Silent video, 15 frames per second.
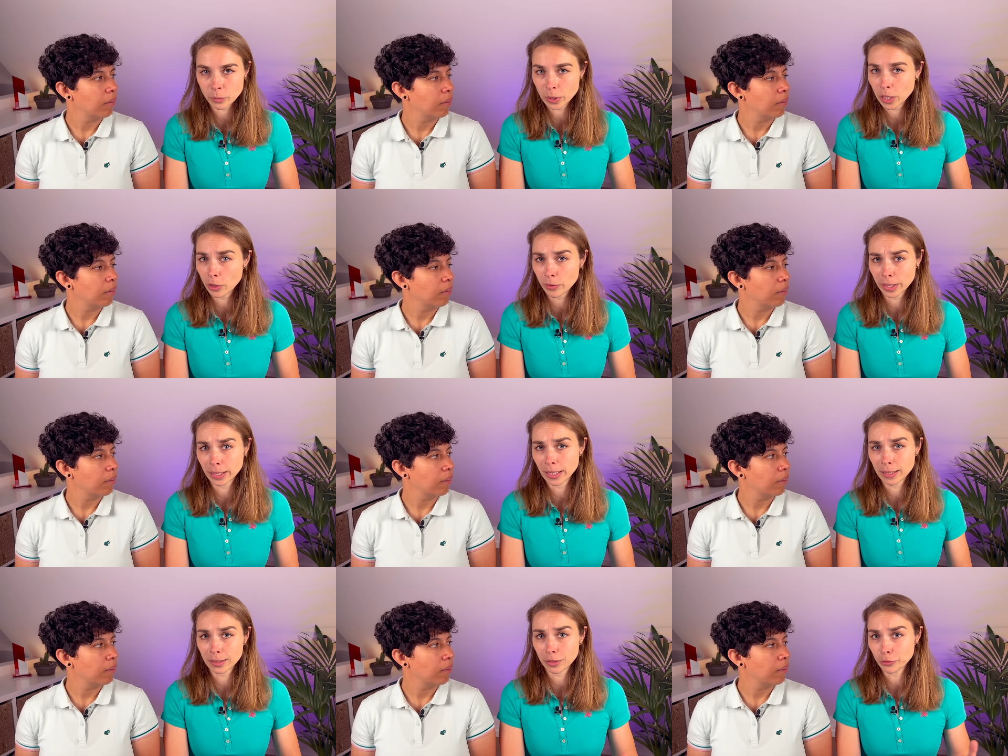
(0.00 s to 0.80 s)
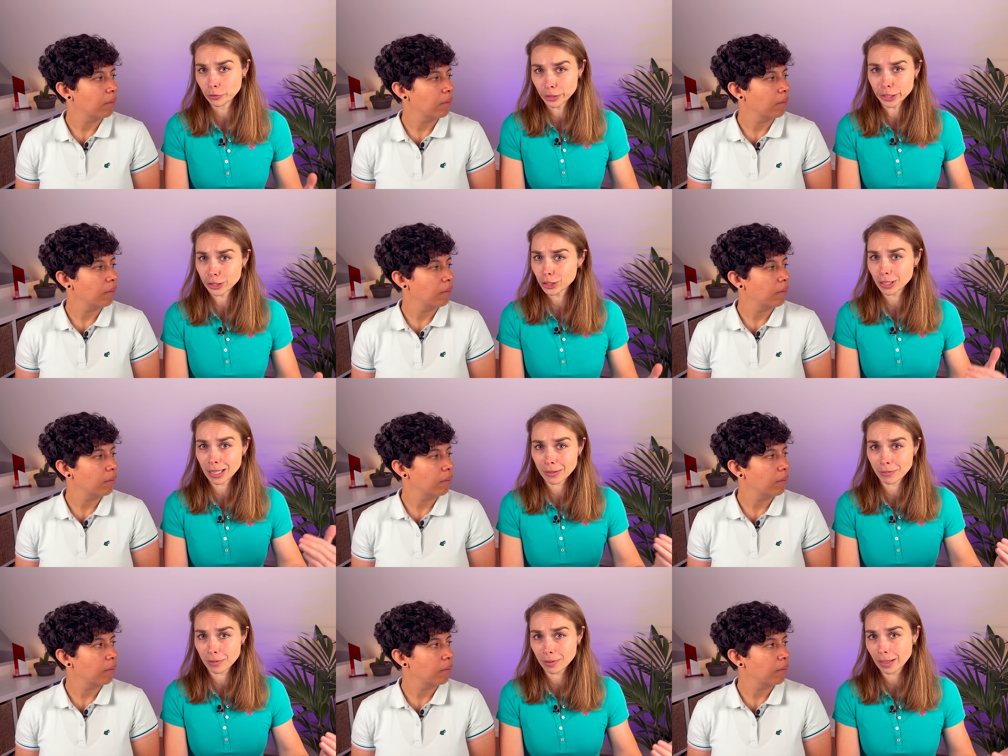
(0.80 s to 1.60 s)
Speaker 1: we're already at the rich
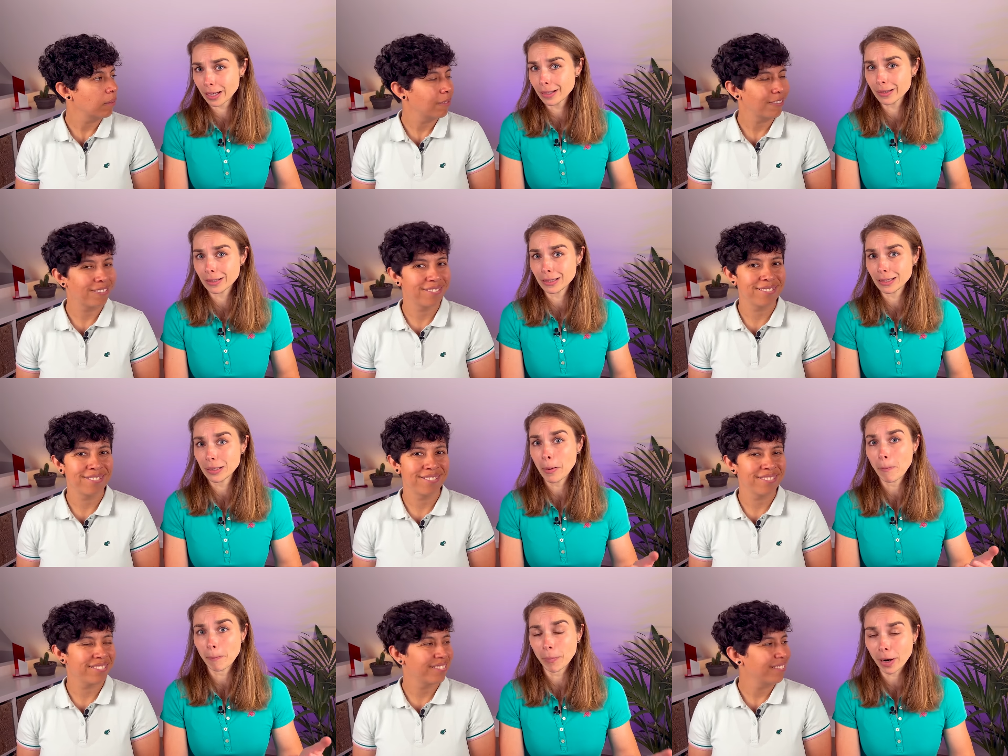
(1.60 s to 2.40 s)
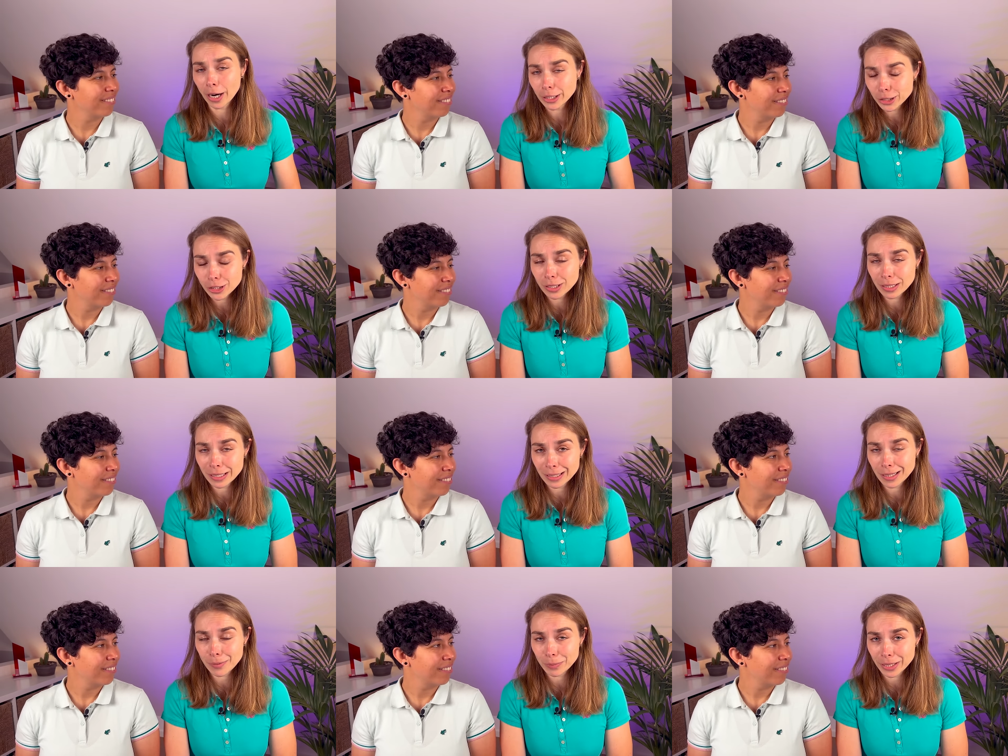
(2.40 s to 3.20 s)
level and the marginal
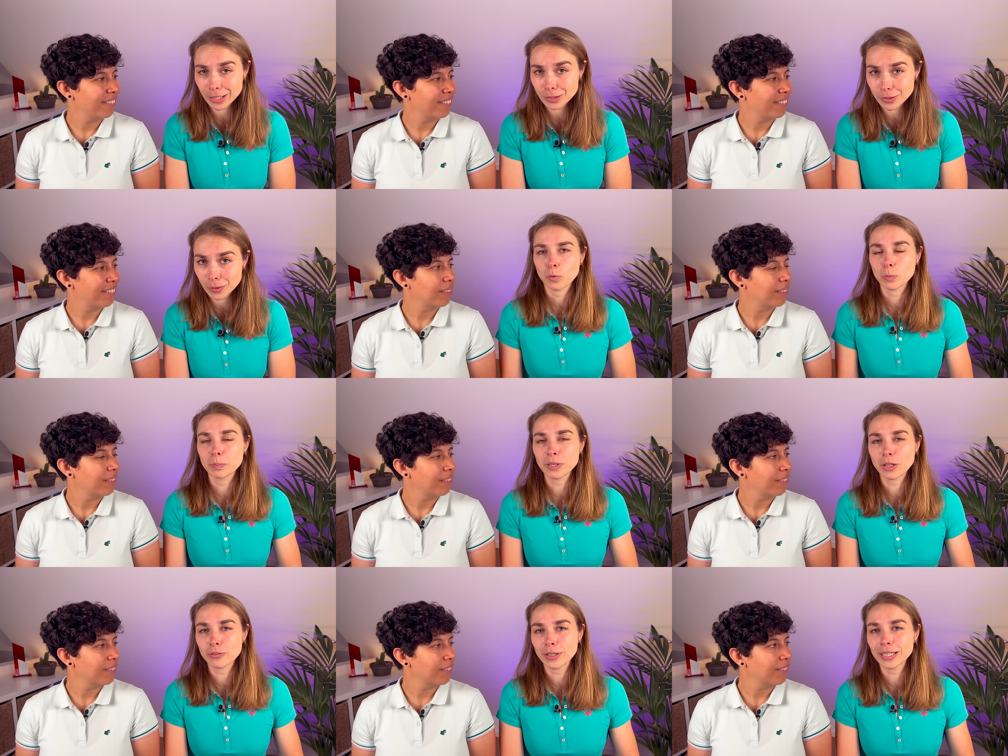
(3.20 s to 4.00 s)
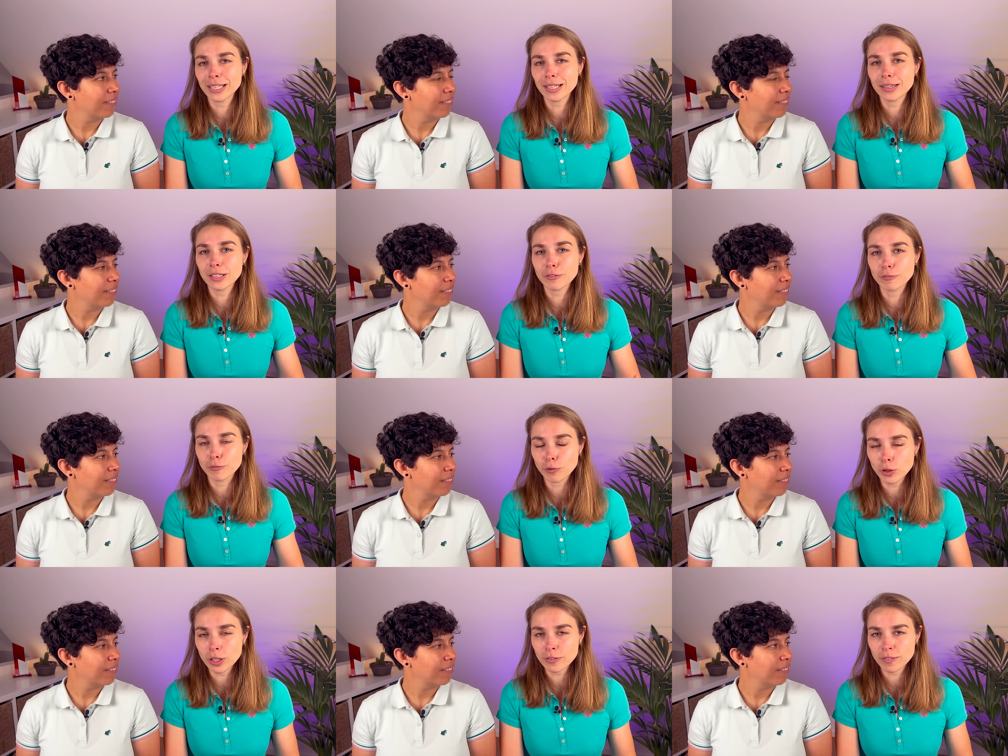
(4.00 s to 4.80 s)
income tax rate would be already at the
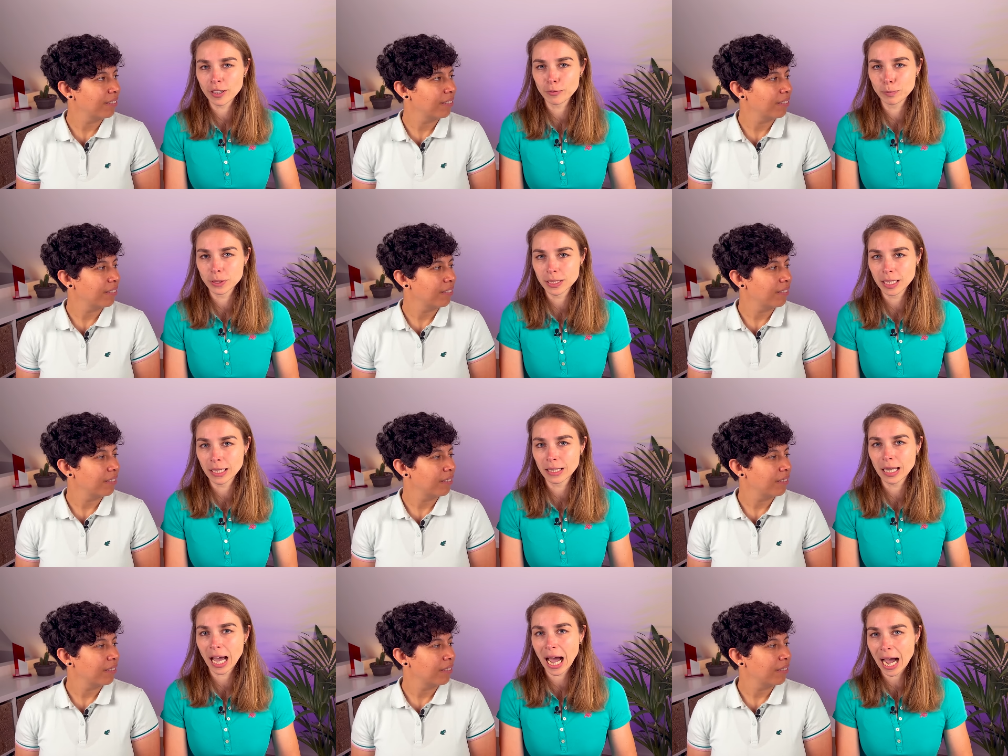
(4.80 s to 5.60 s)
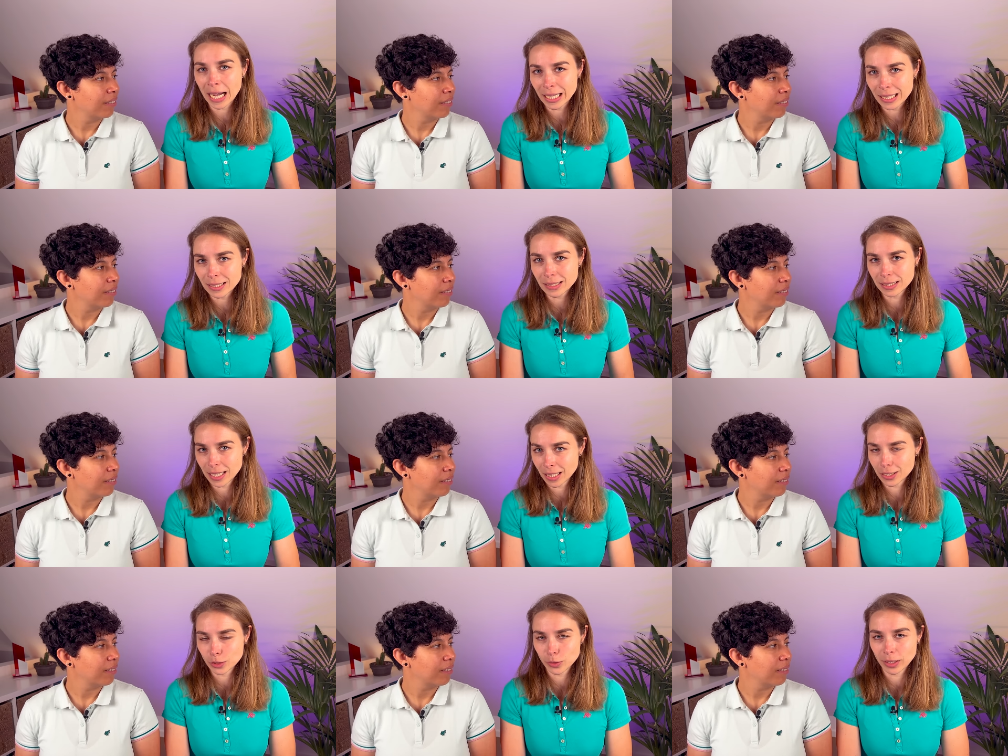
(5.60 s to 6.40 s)
45%, the highest
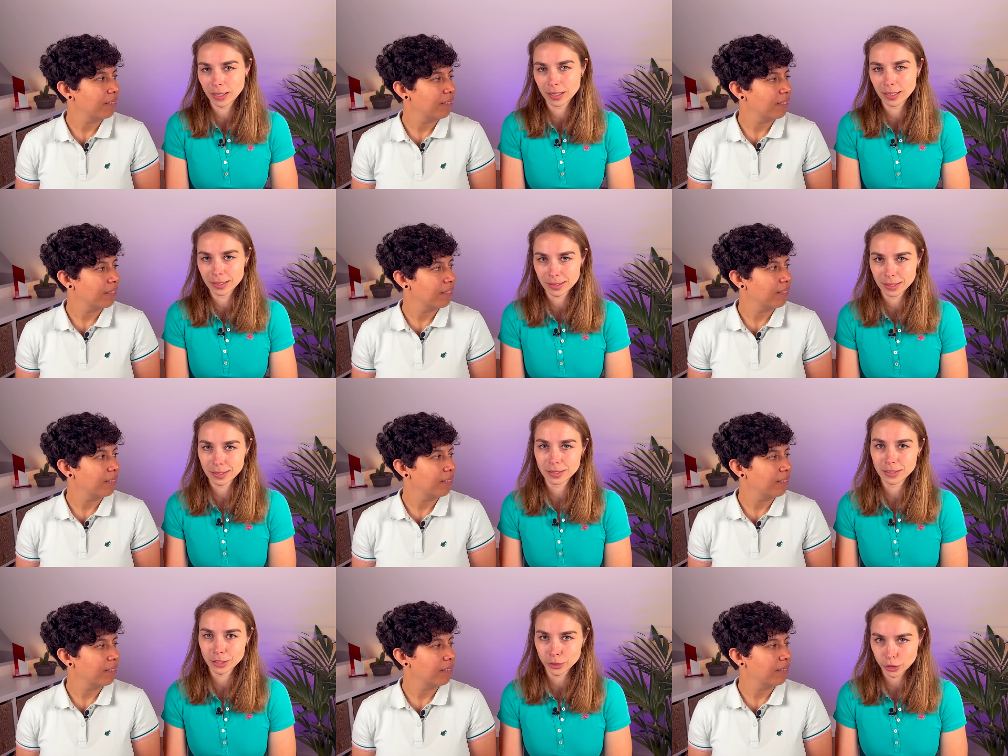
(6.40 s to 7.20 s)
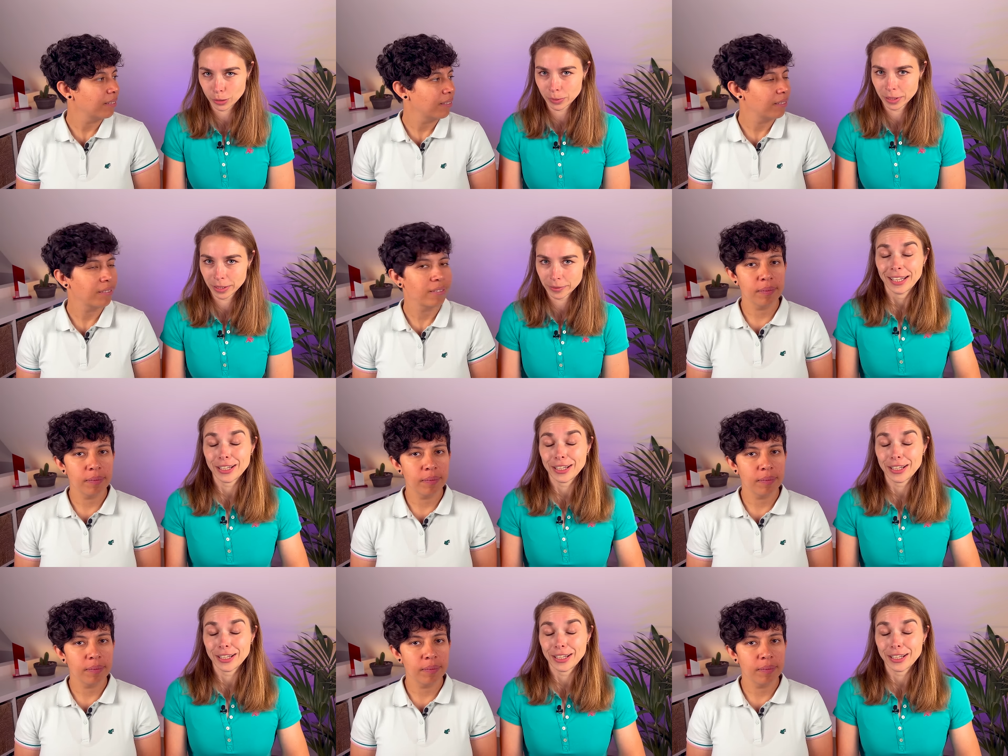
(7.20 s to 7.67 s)
tax rate that exists in Germany.